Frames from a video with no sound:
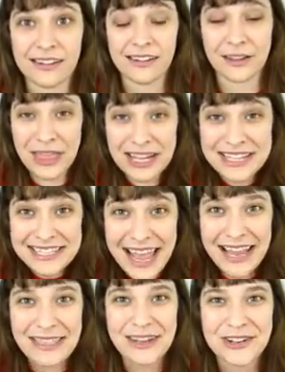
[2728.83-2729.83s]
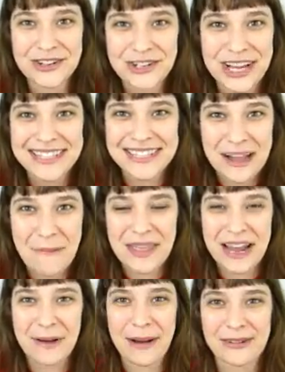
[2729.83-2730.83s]
It's like there's just
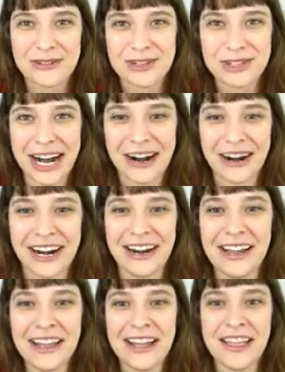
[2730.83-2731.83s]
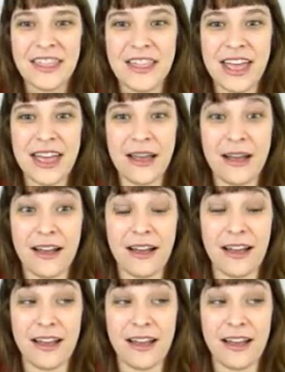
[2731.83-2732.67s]
something about Sharon that